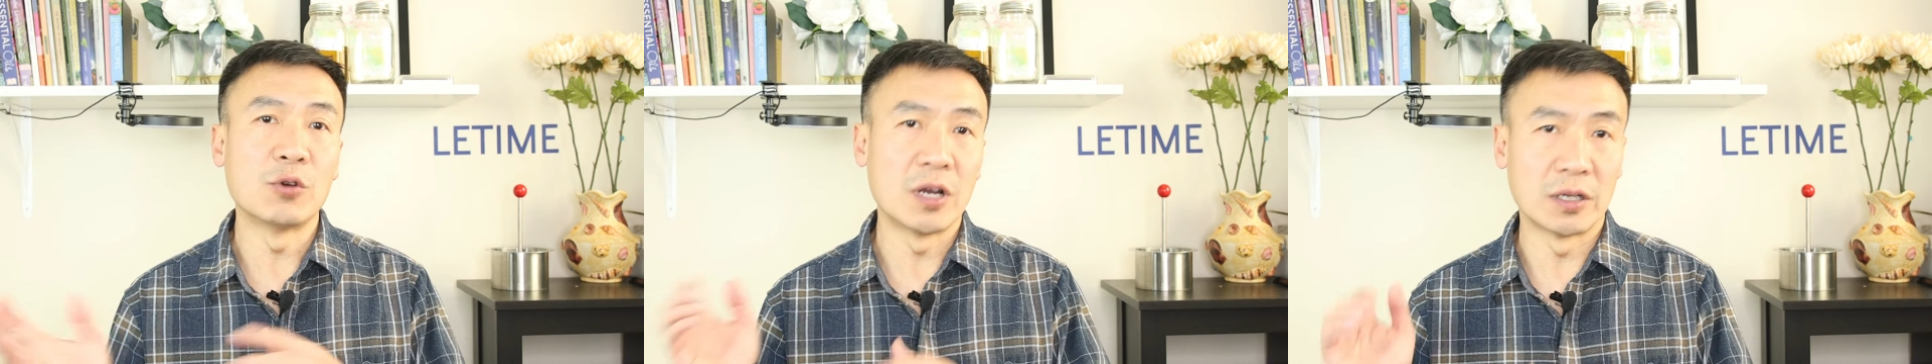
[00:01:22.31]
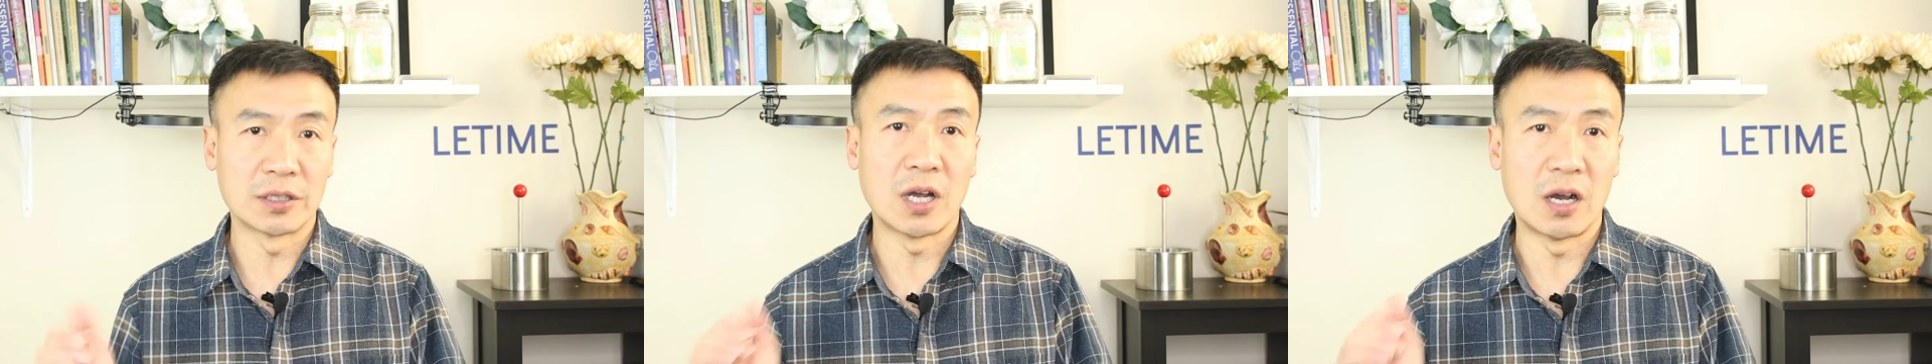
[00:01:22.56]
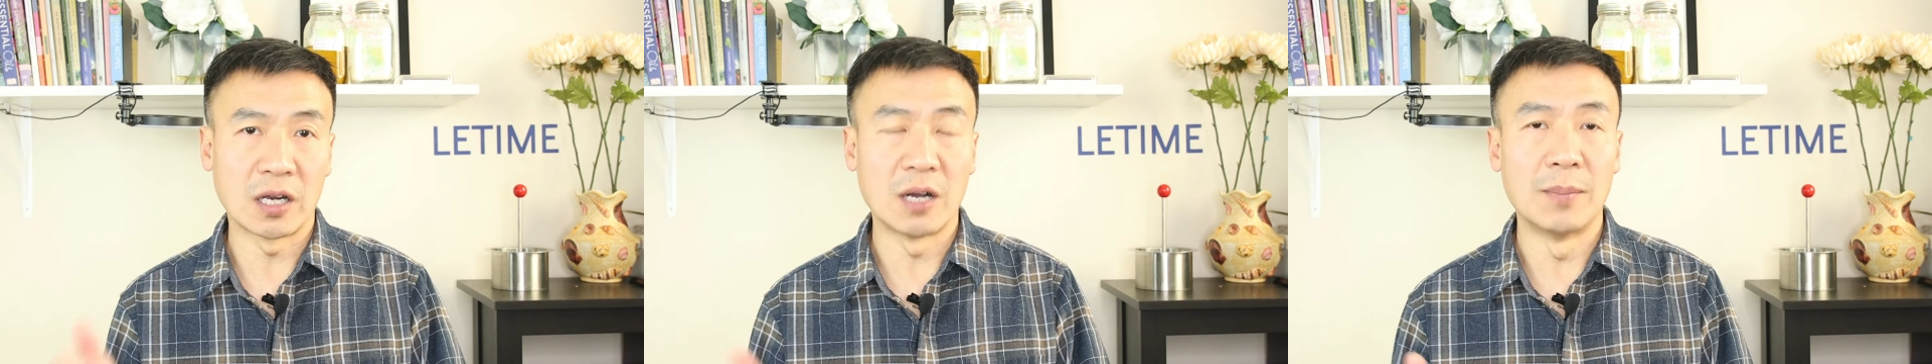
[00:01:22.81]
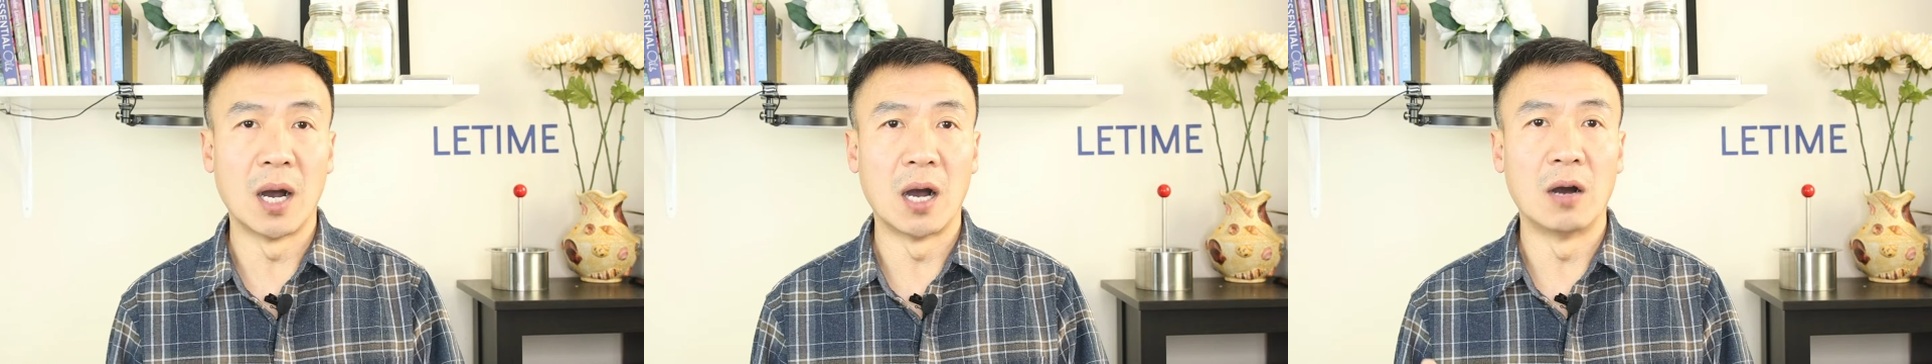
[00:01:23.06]
we're going to talk
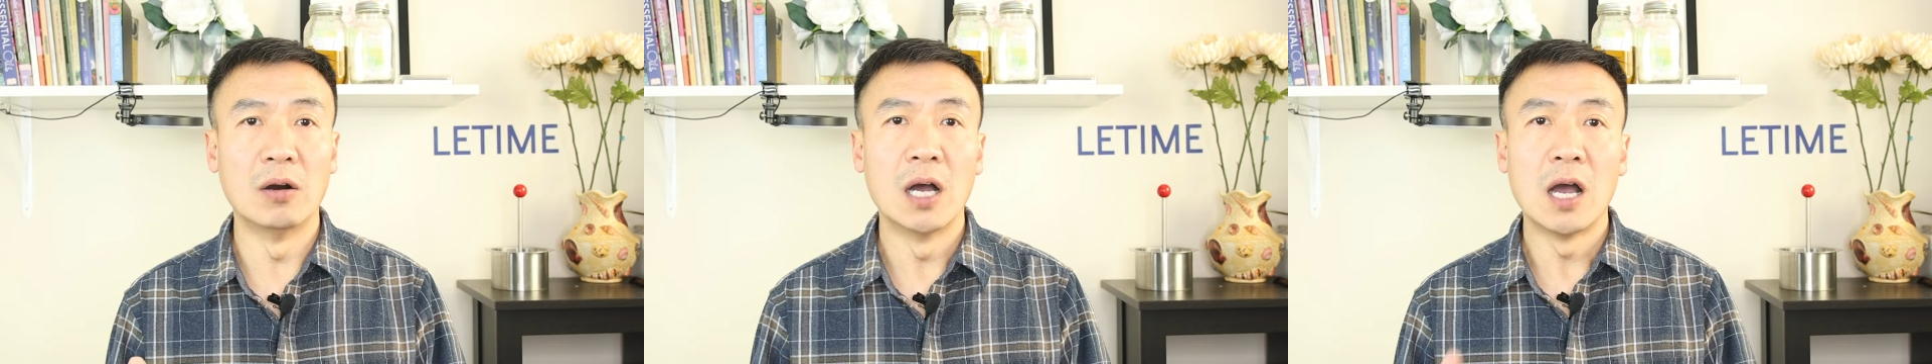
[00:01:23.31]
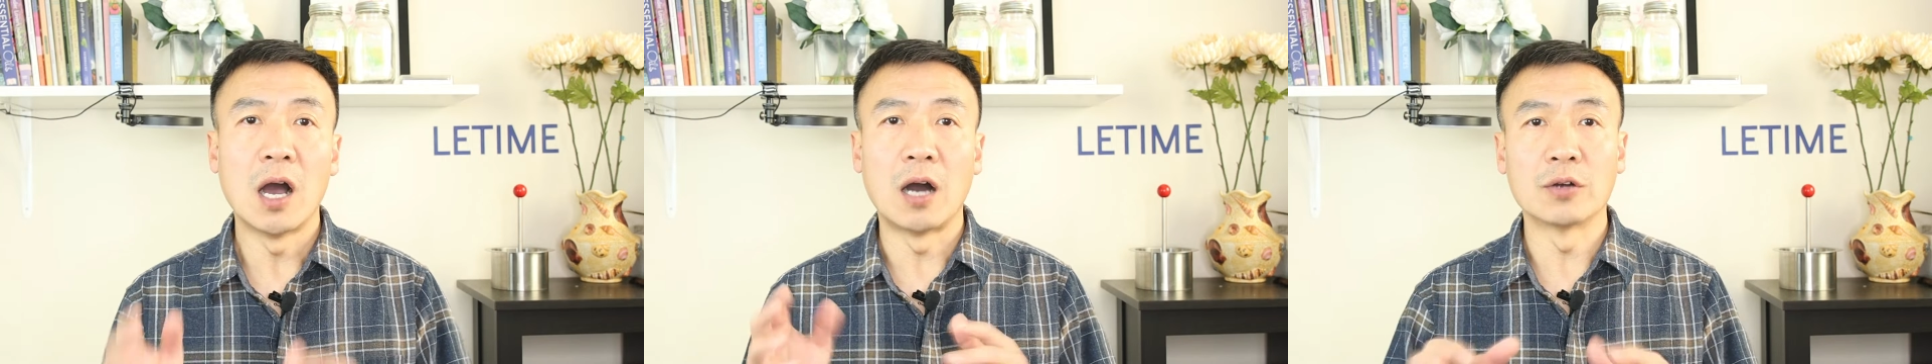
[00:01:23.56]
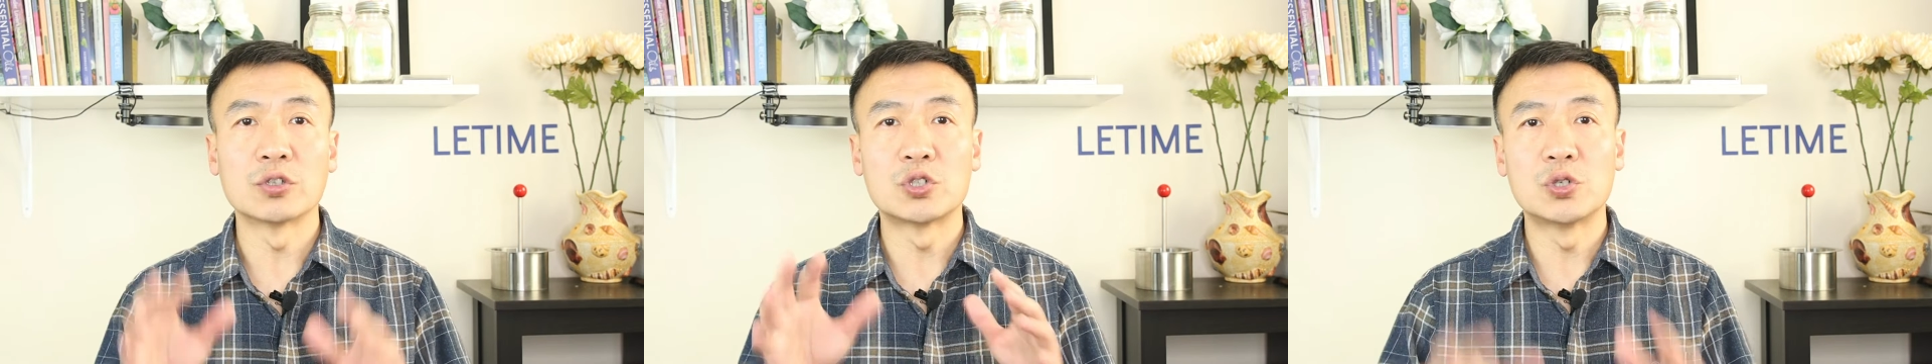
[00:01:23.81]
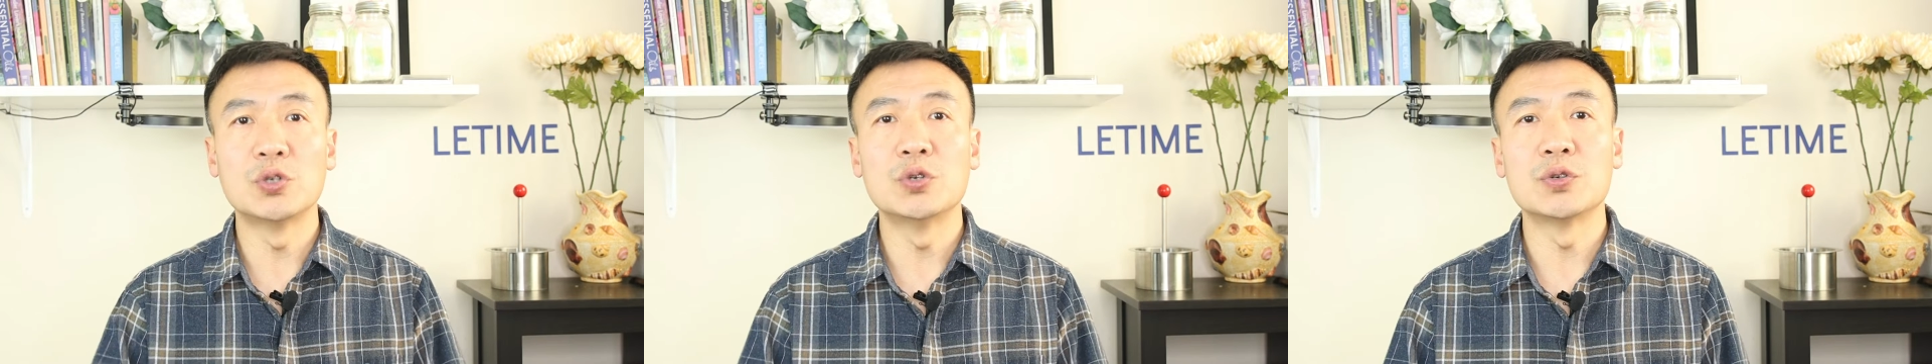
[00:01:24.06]
about how to
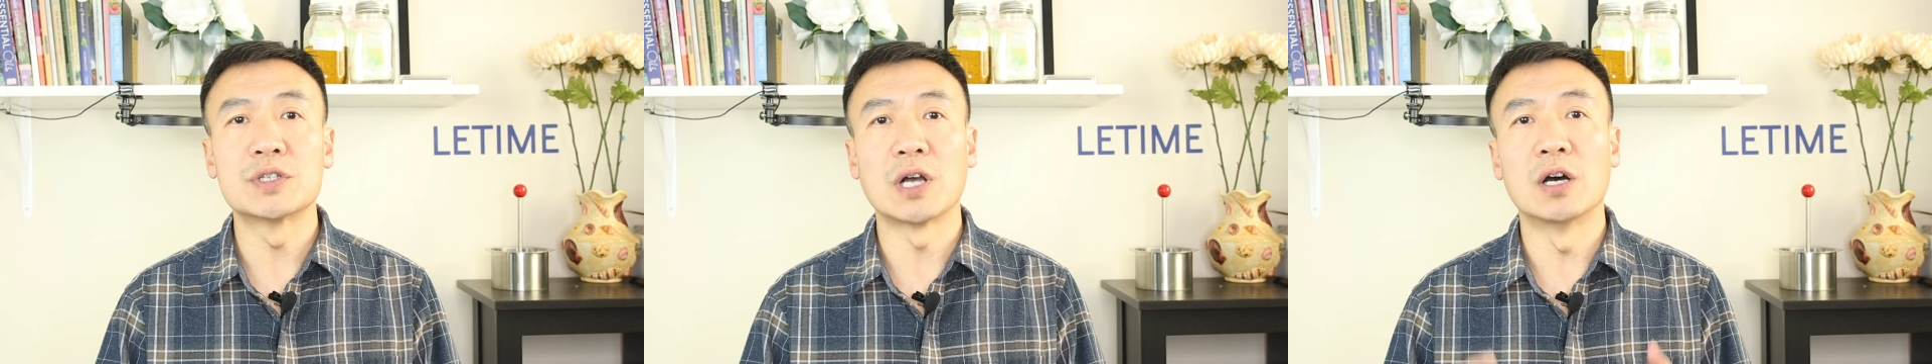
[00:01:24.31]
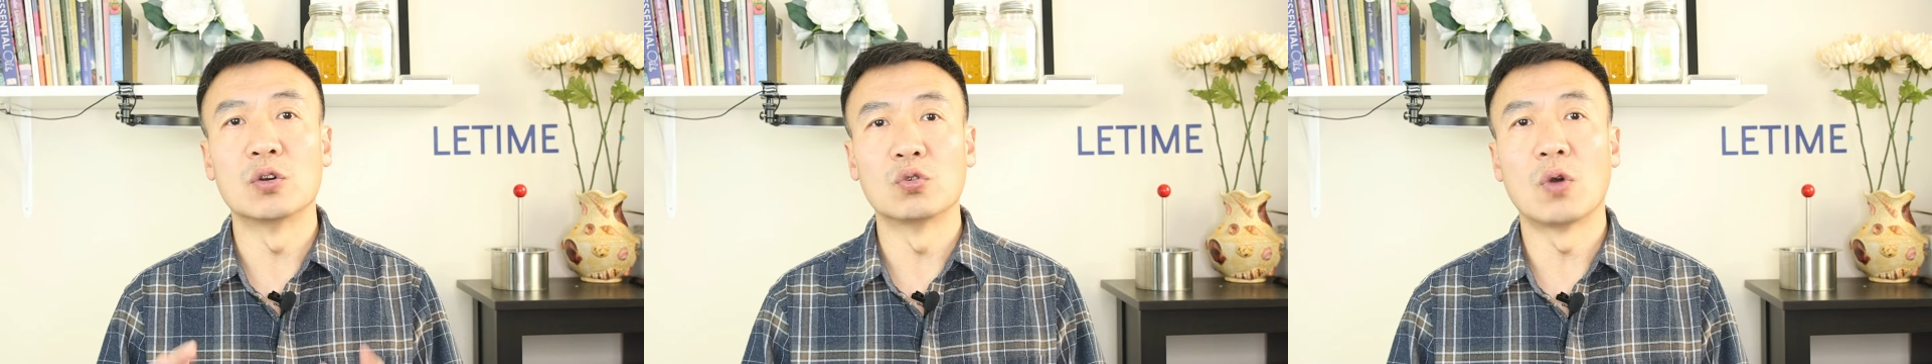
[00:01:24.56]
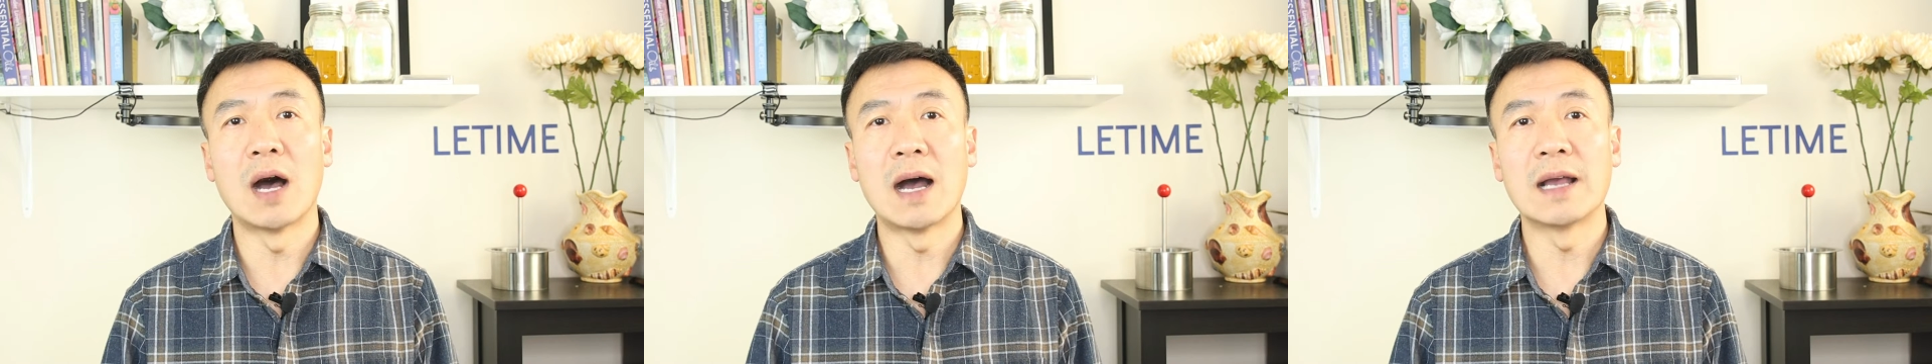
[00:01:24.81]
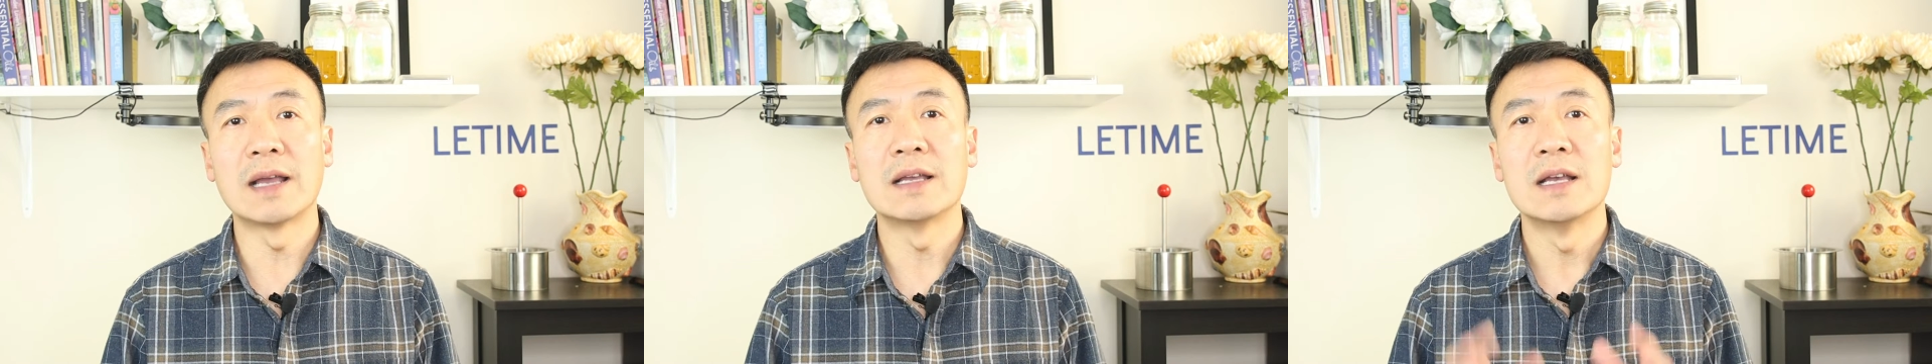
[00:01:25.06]
choose a
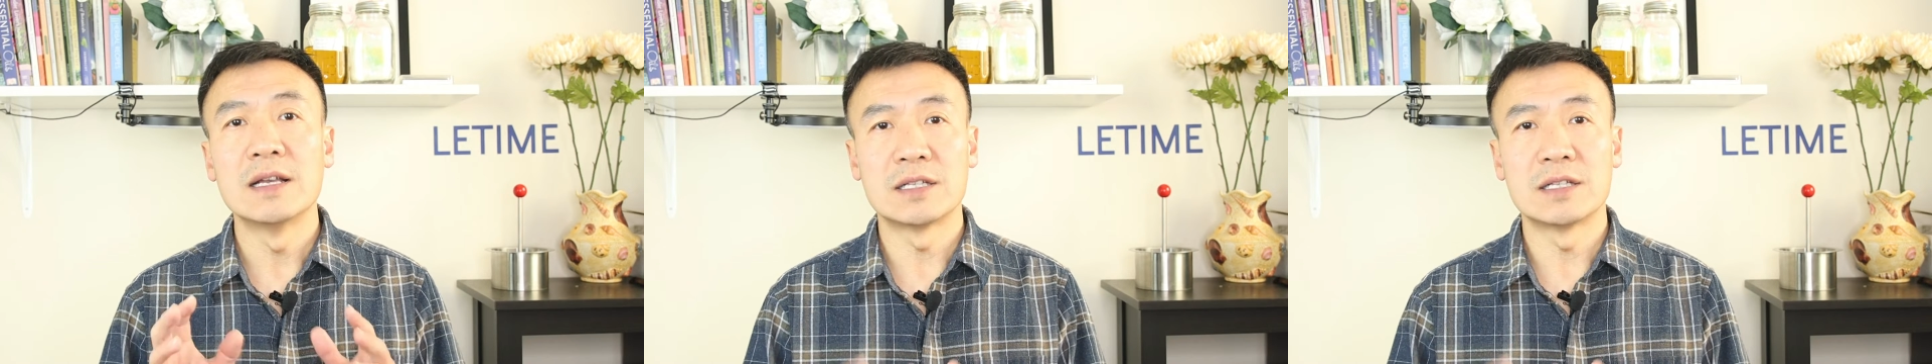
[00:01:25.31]
right